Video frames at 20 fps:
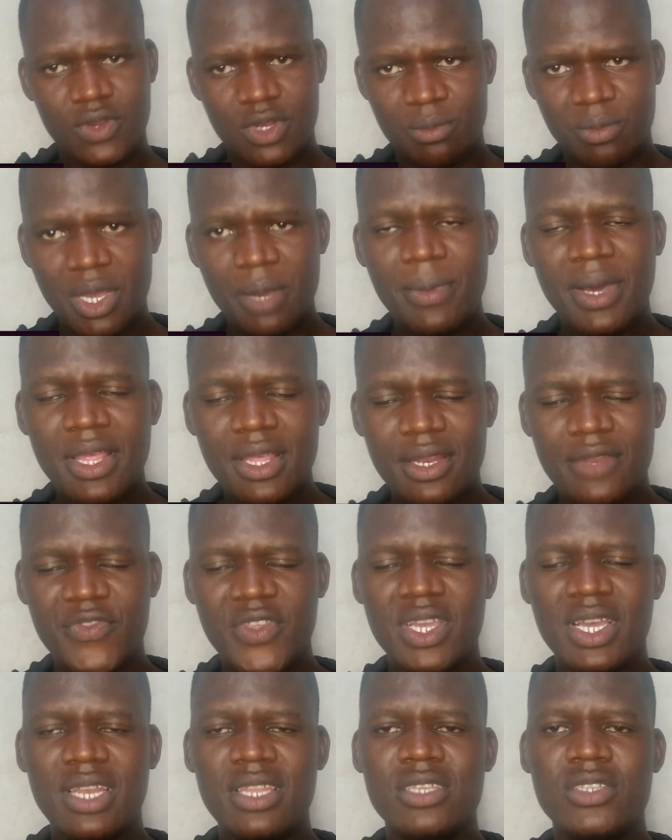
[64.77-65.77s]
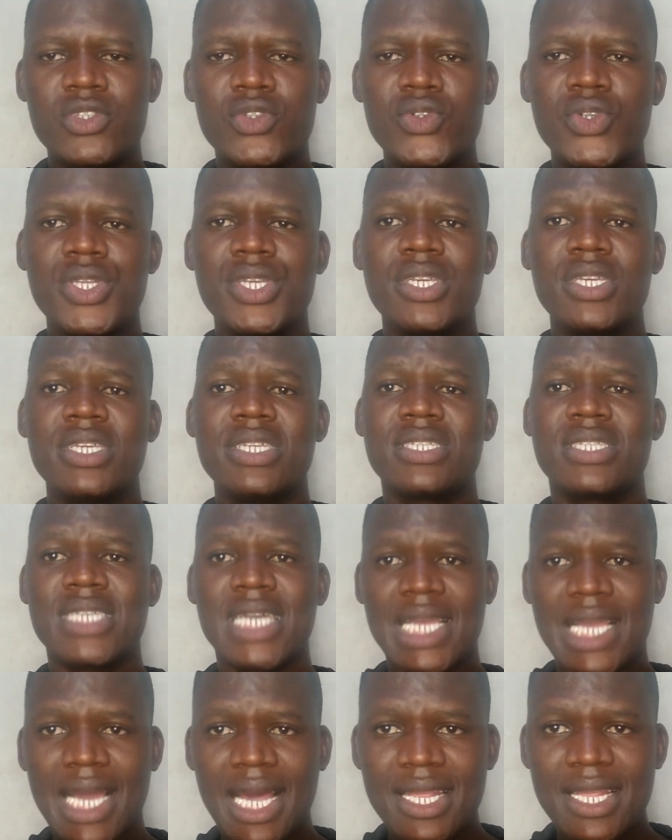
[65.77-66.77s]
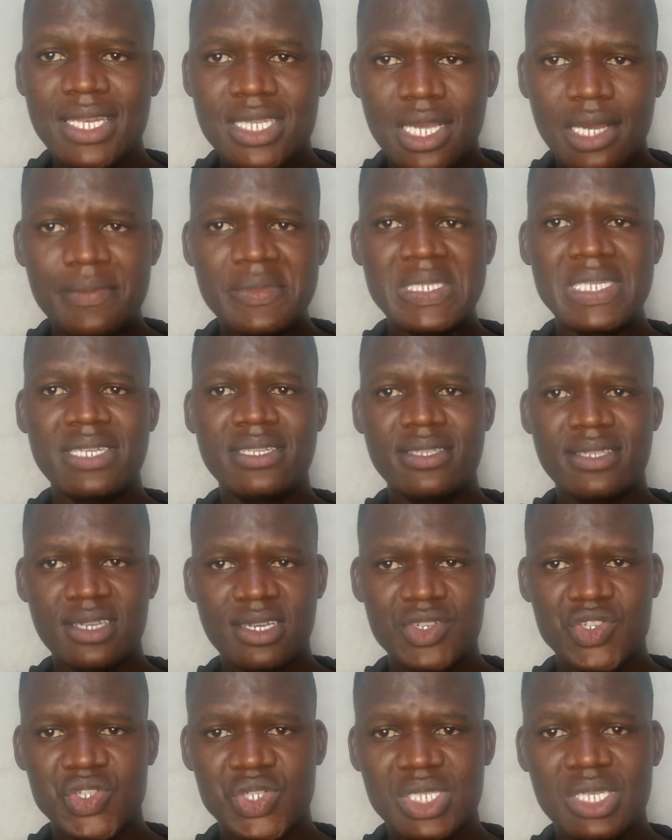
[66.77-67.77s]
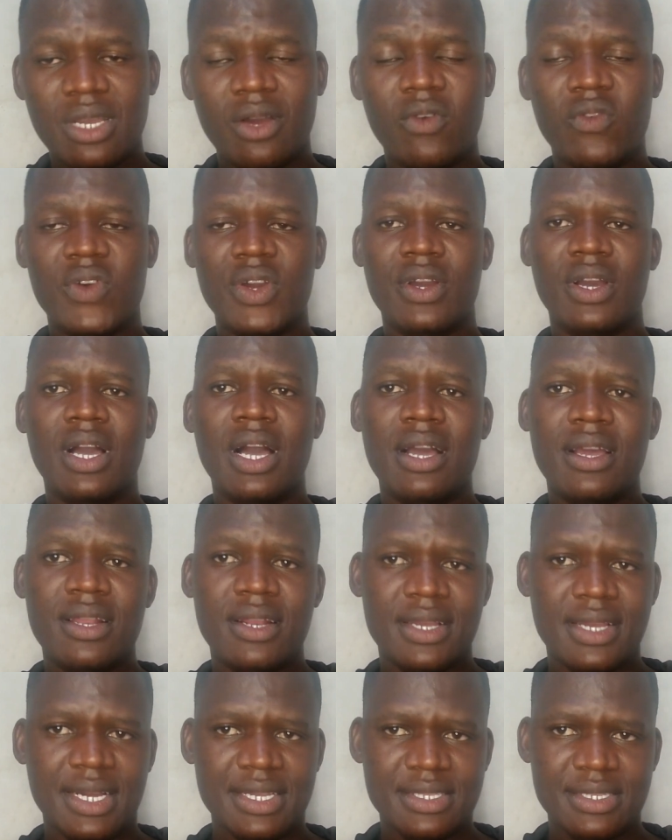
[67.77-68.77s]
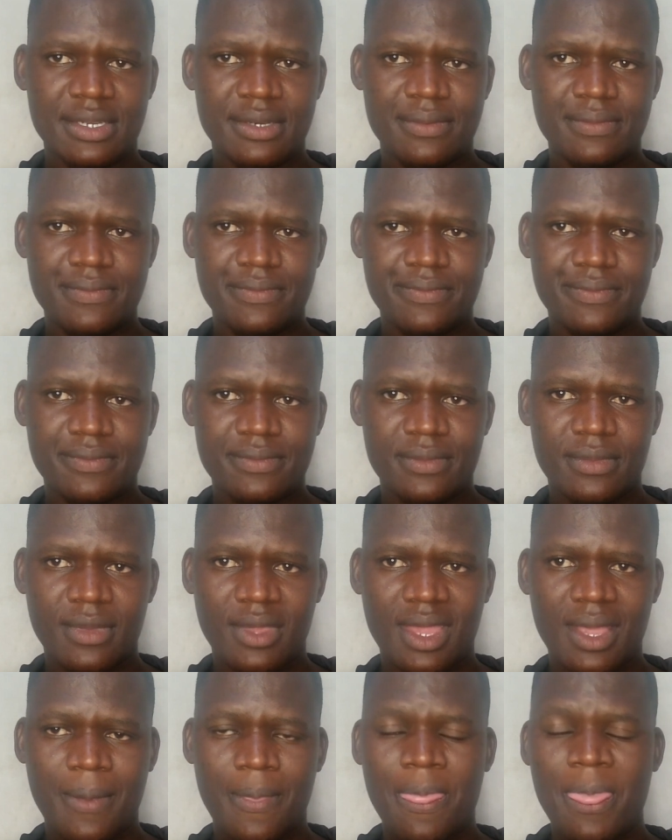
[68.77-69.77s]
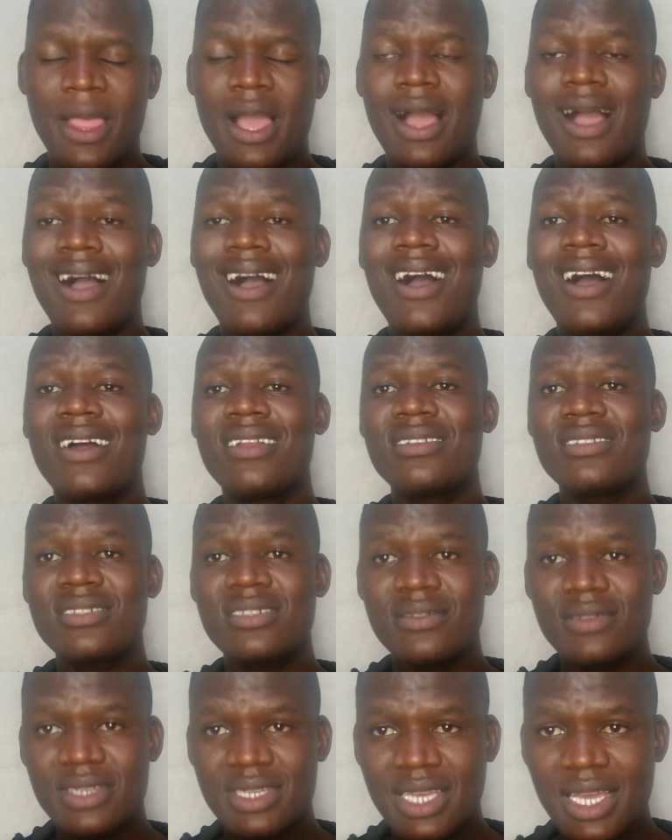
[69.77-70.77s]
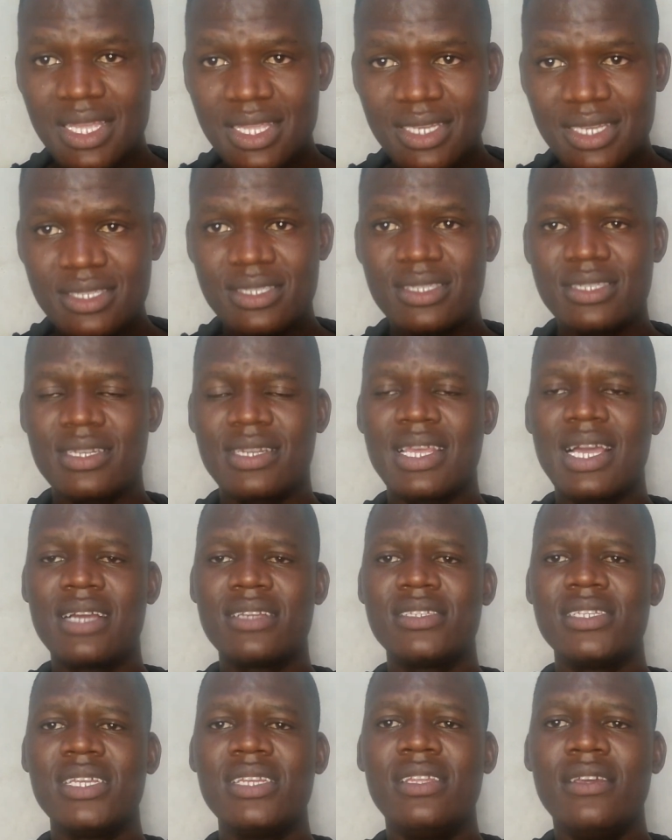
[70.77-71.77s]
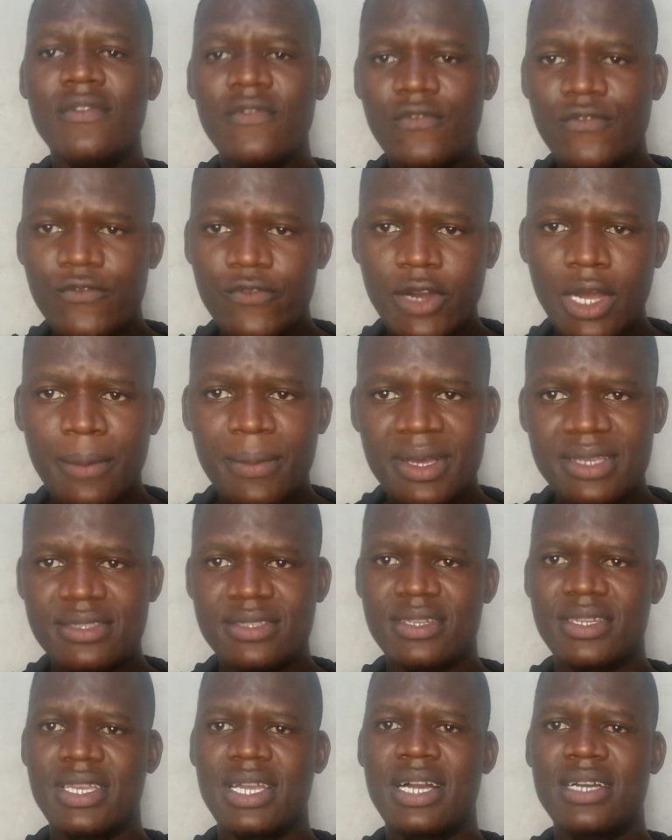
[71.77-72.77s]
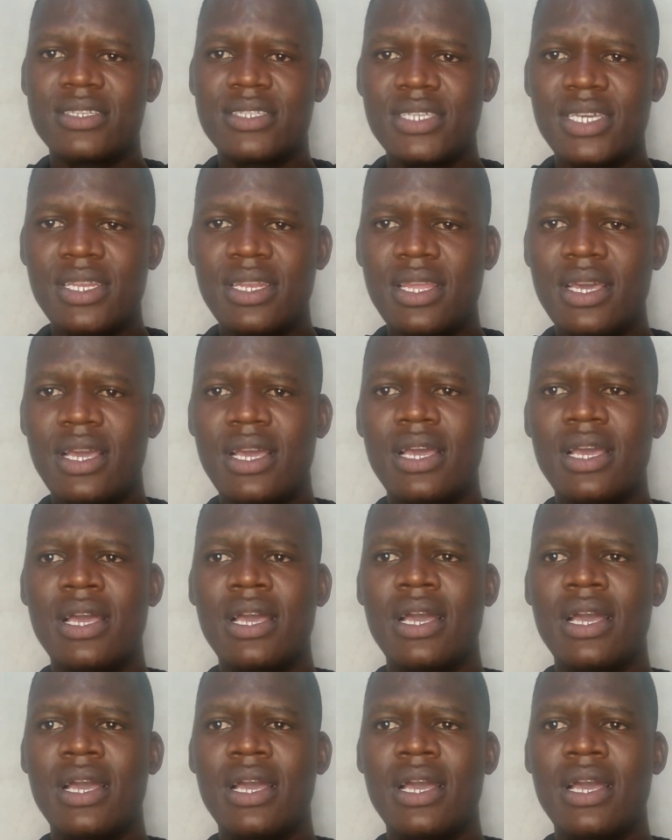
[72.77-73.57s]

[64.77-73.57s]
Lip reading: Remember that Thika Linturi is the current cabinet secretary of agriculture. And Kenyans reacted, farmers reacted.